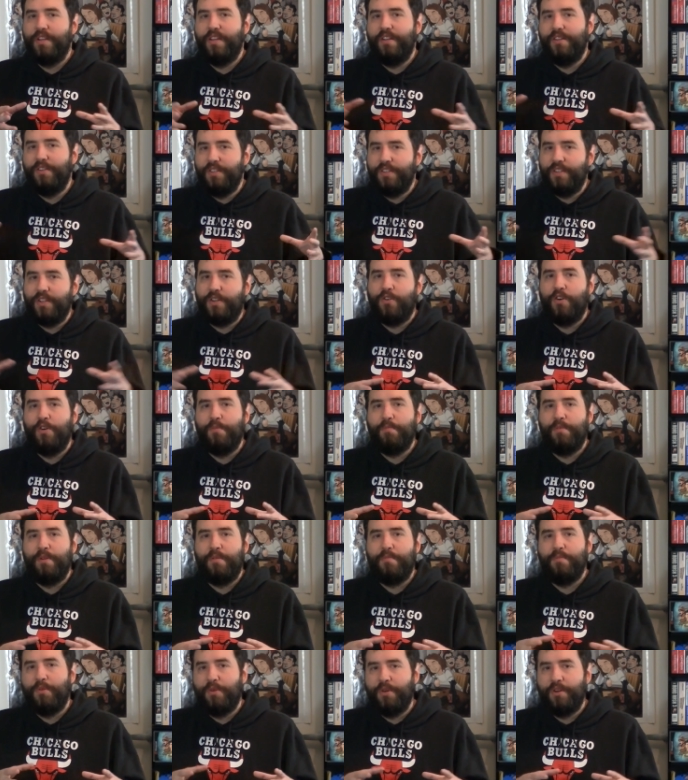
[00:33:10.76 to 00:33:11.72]
is a
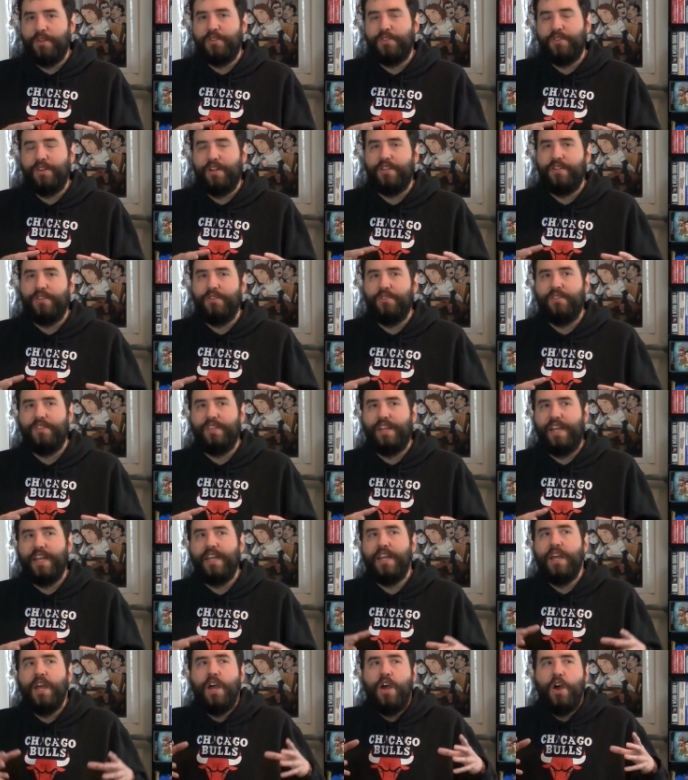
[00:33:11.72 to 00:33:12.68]
corporate board structure who's
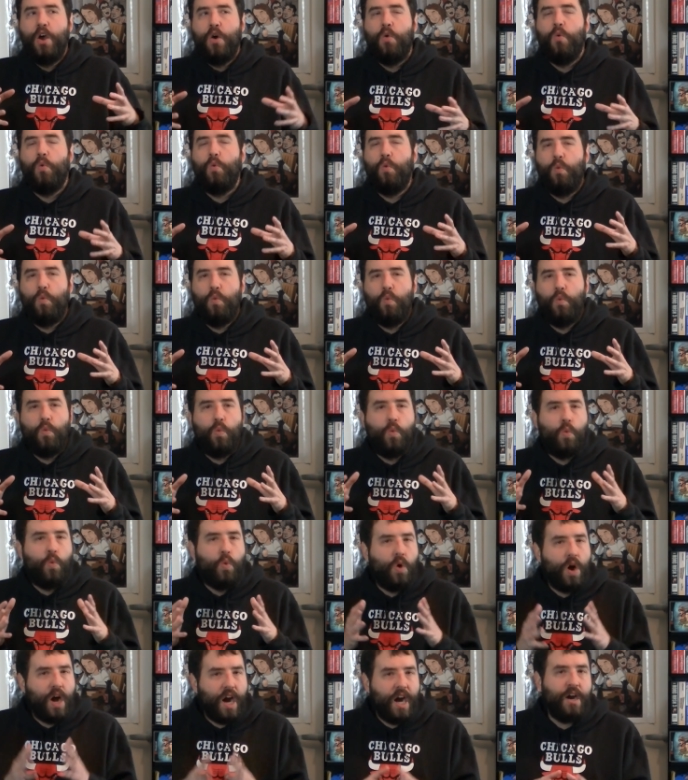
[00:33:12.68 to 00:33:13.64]
like,
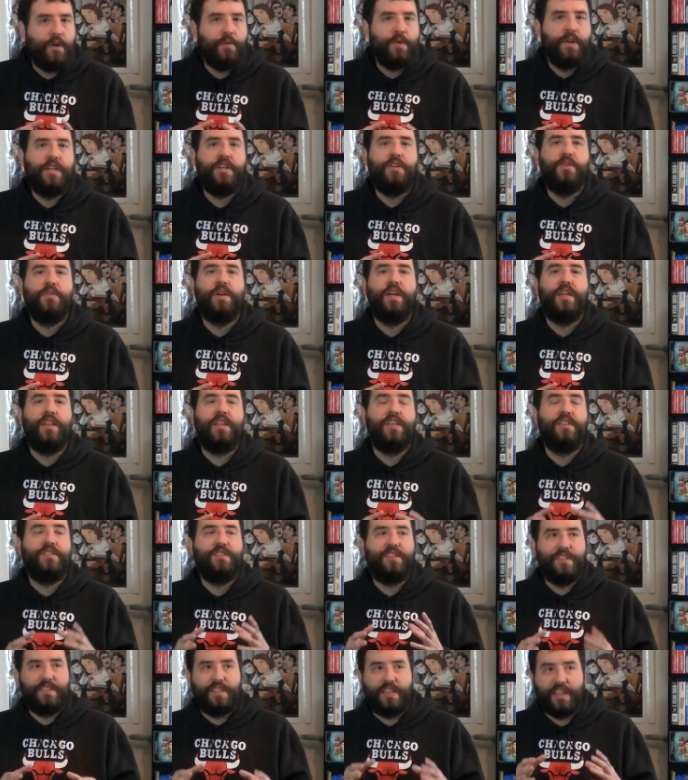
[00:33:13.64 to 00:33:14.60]
why are we doing
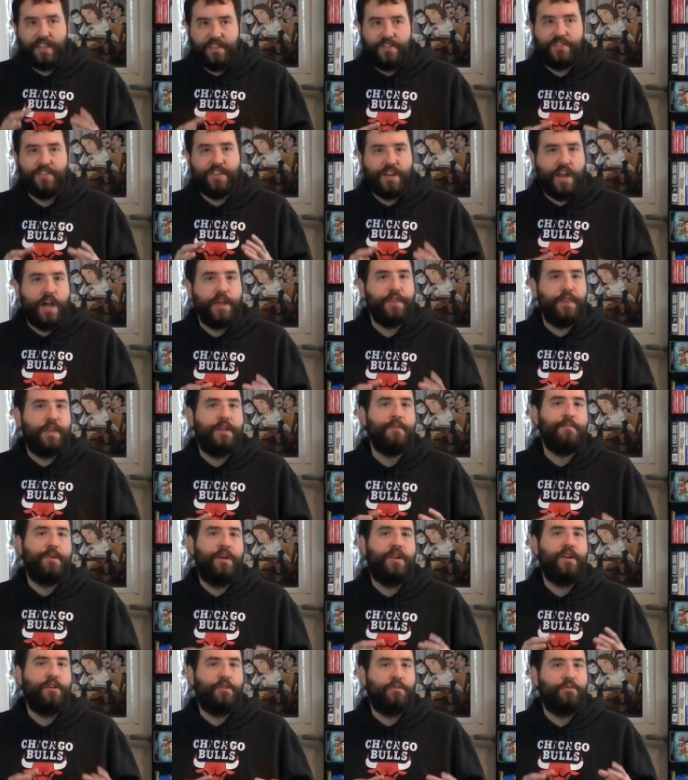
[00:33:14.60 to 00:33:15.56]
this? This is nothing
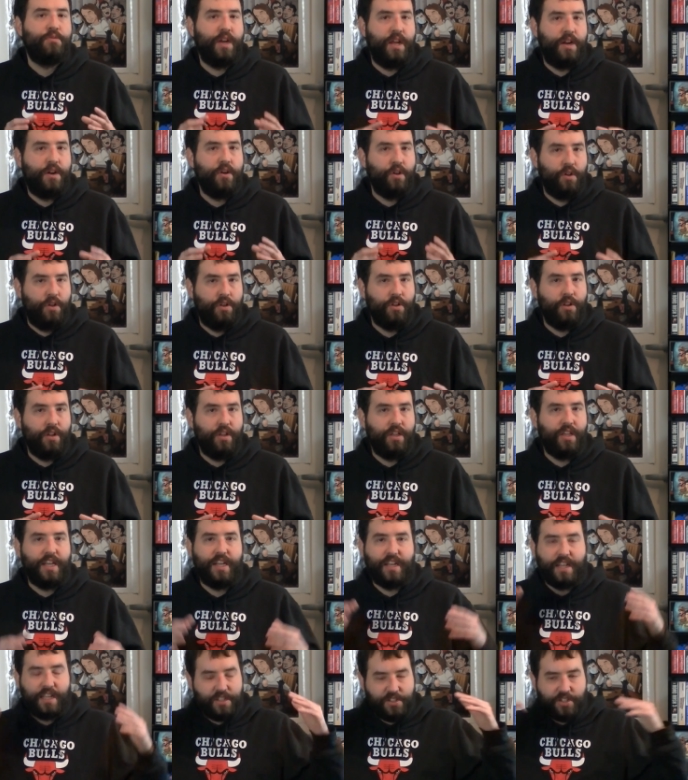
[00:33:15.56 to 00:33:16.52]
but a red hole.
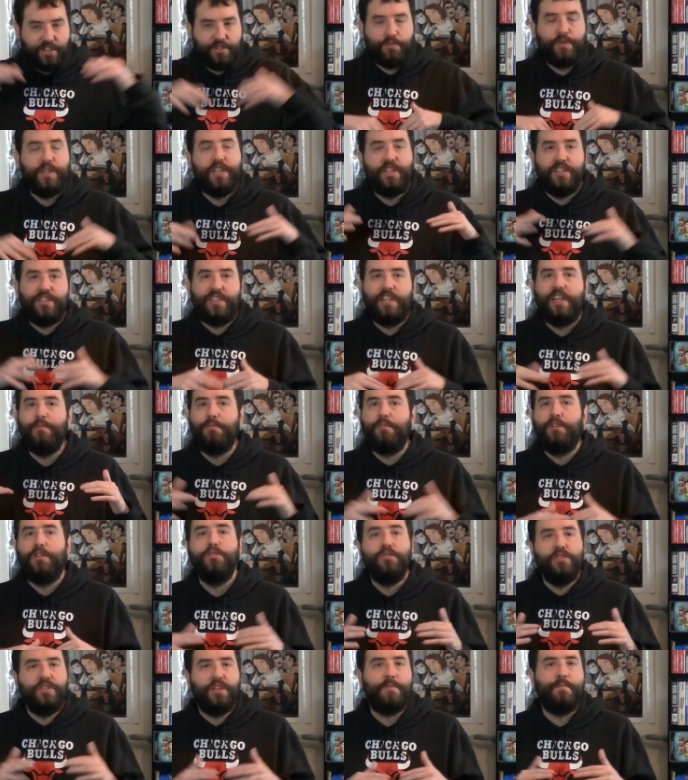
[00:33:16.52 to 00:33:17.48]
Like, it's just, we just keep
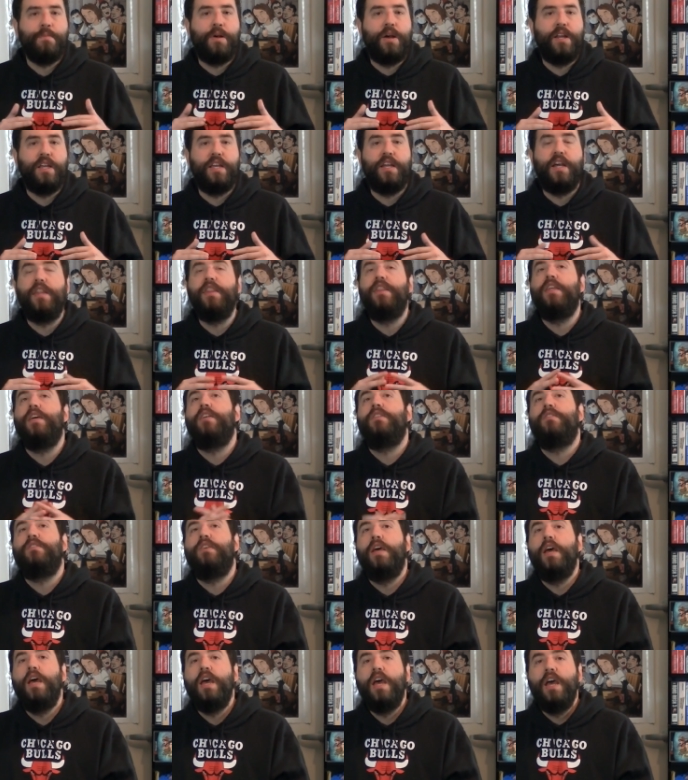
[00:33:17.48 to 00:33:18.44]
losing money on
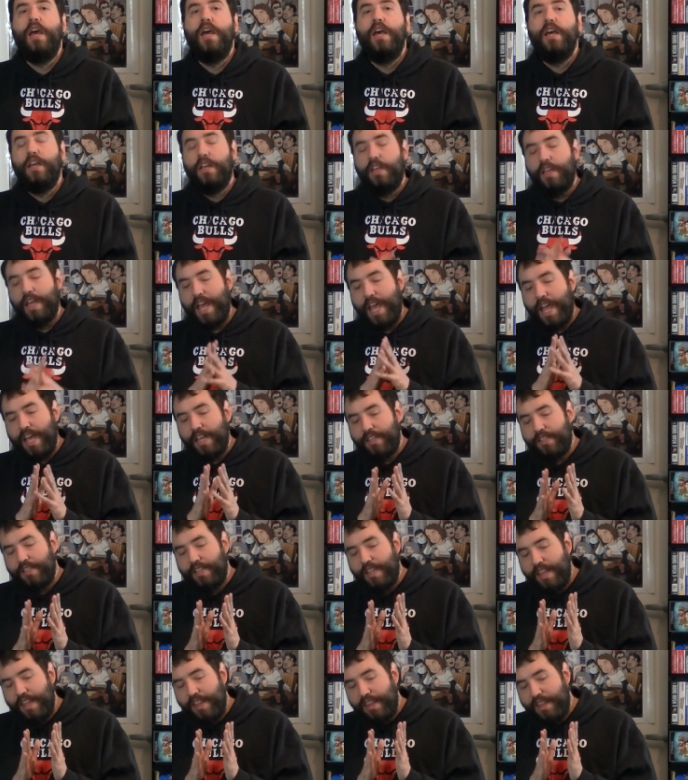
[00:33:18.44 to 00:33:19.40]
this.
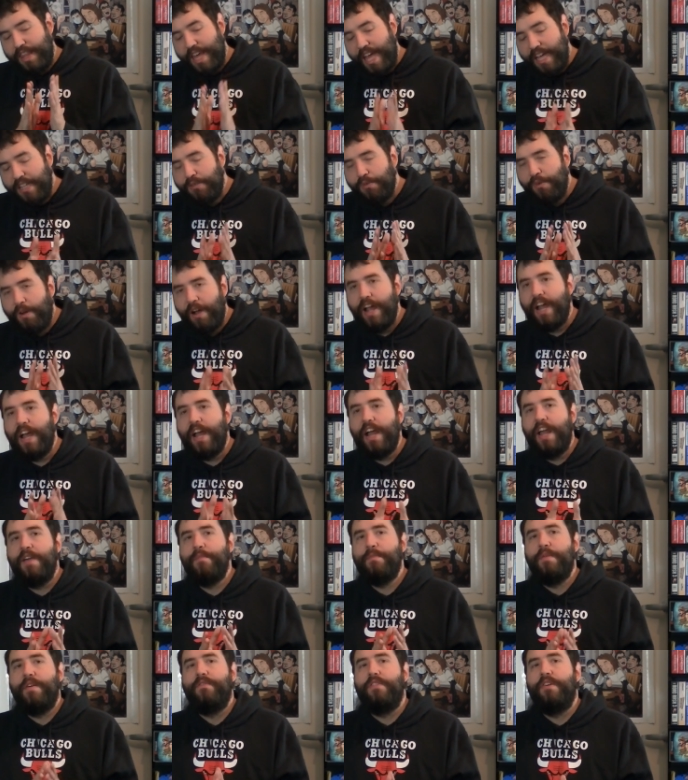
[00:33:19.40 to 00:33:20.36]
That's why I
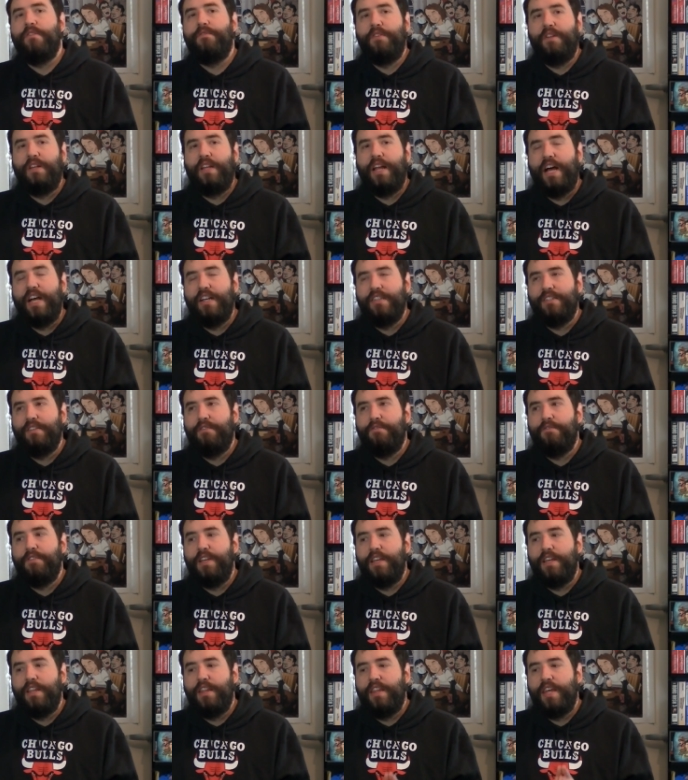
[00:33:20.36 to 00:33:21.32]
am of the
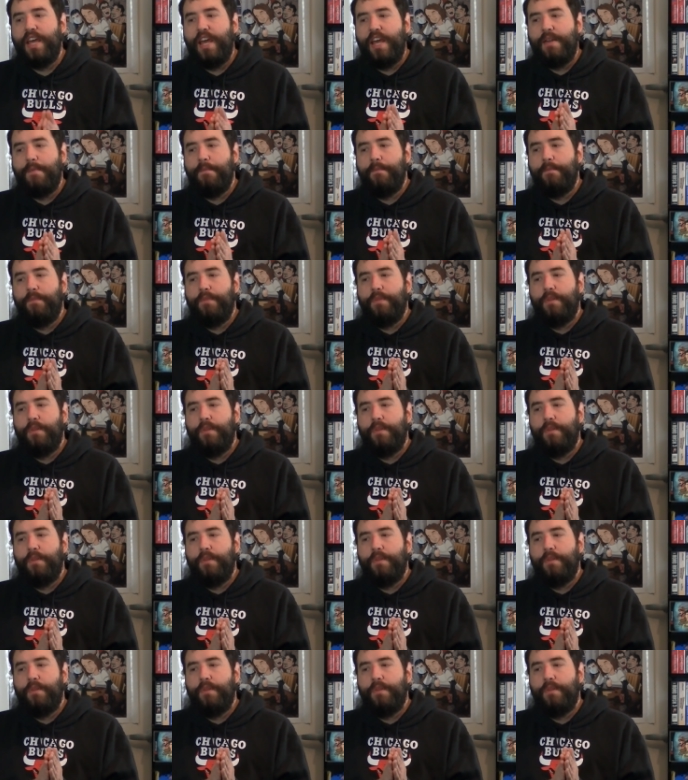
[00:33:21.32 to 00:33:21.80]
philosophy that